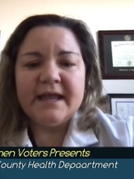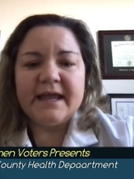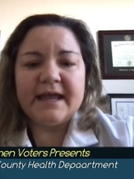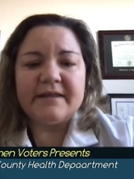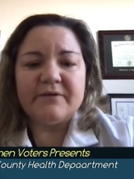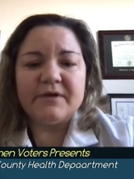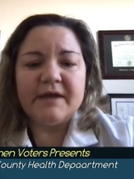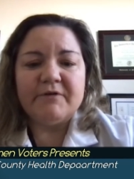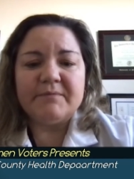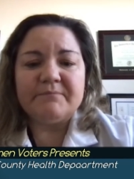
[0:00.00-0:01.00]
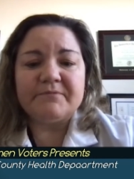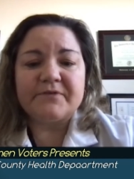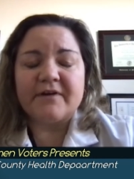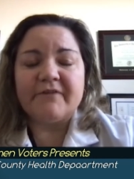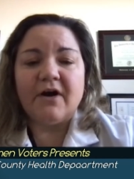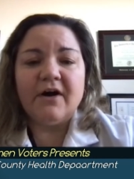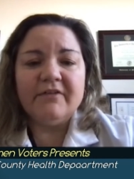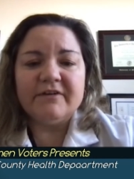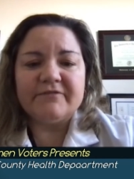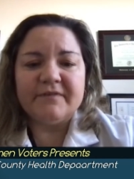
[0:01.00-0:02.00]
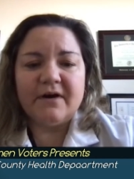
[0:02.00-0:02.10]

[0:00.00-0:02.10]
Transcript: and it would serve all of